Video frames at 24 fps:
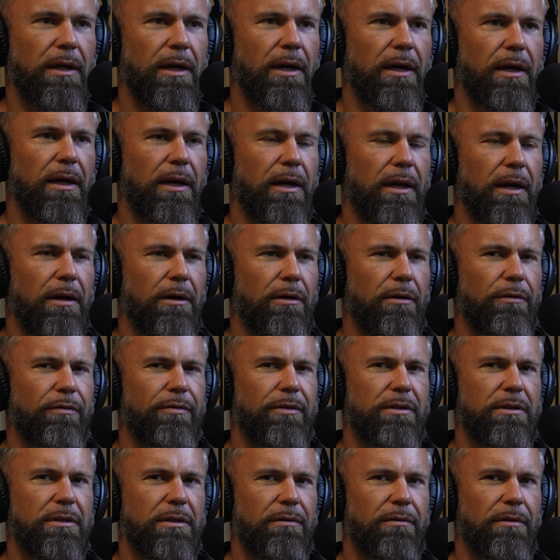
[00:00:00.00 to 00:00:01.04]
Yeah, and I don't know if
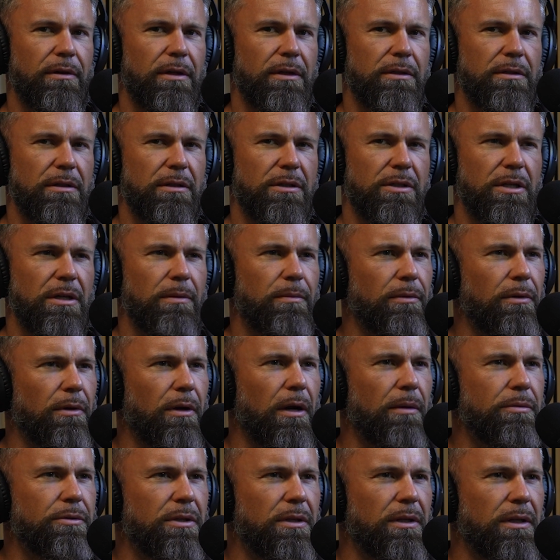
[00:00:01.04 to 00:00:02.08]
it's a cheaper
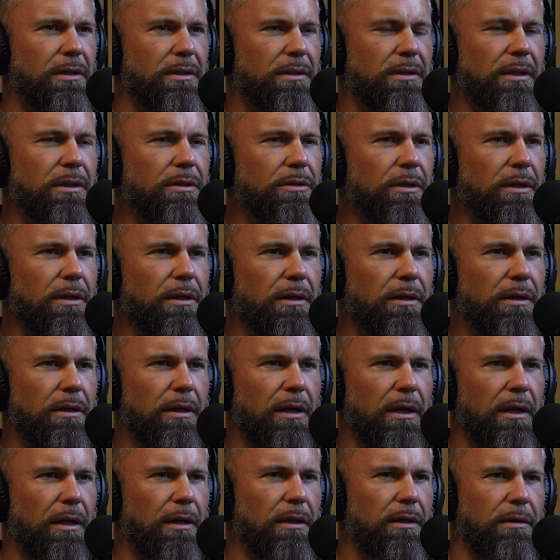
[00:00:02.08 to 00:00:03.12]
option than citric.
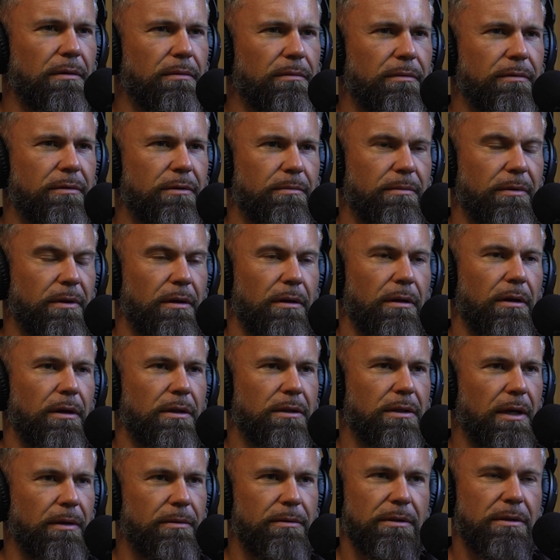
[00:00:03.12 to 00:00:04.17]
It's been a long
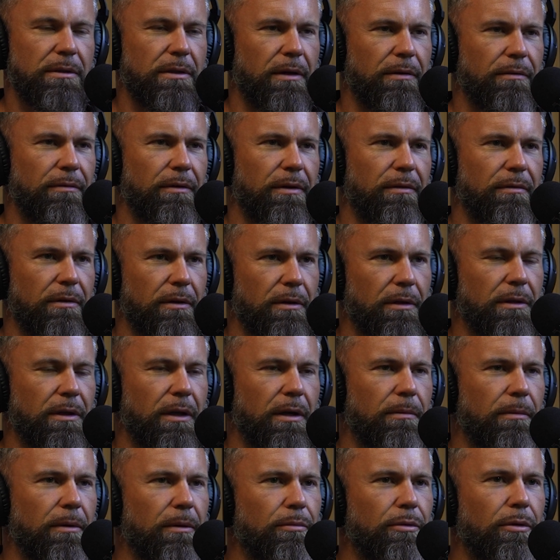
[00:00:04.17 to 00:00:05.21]
time since I've even looked
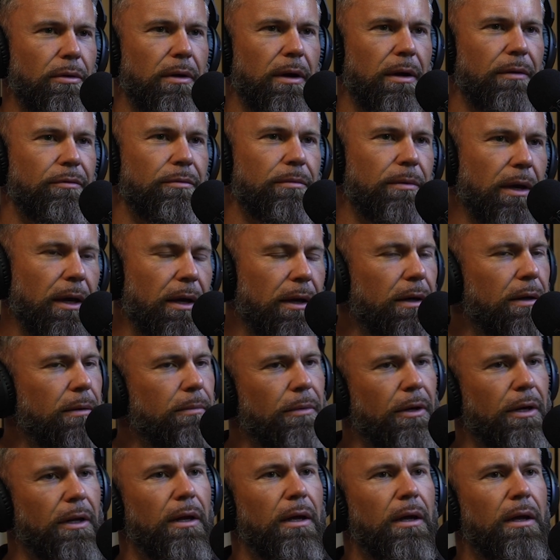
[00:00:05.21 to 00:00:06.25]
at a mud program from Canada,
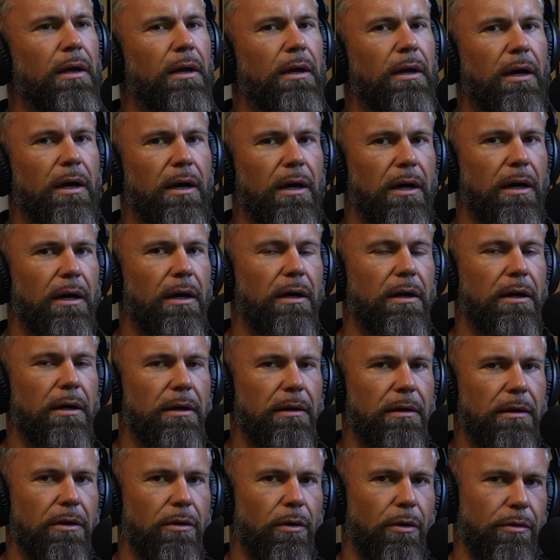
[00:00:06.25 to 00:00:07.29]
but
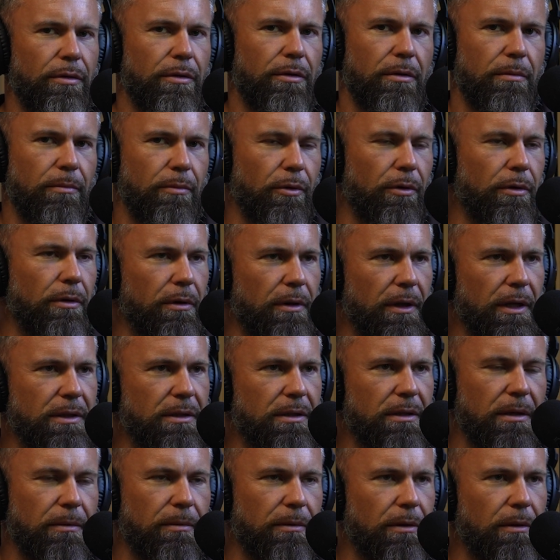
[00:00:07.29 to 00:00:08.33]
north of the border,
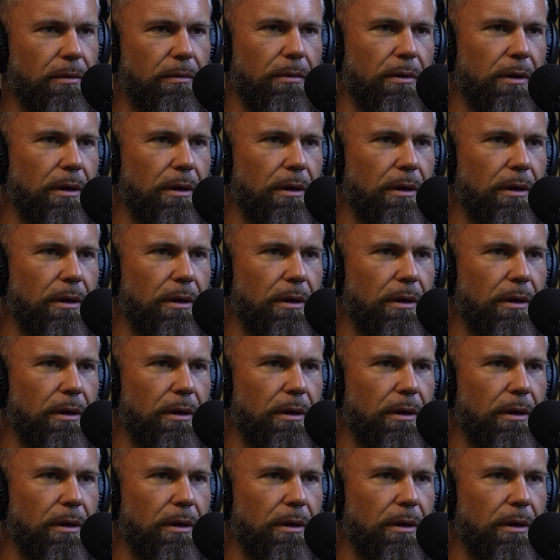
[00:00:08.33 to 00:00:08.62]
that's a typical